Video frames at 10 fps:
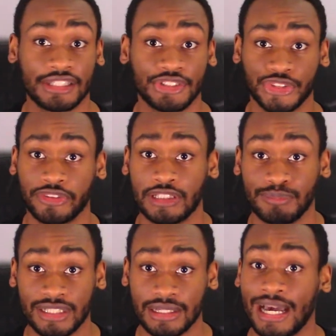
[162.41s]
There's only
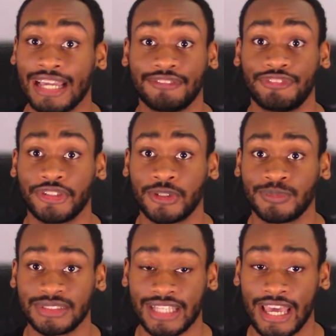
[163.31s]
been 9
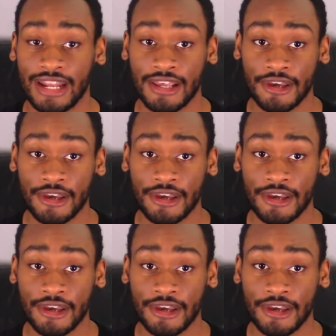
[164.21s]
films that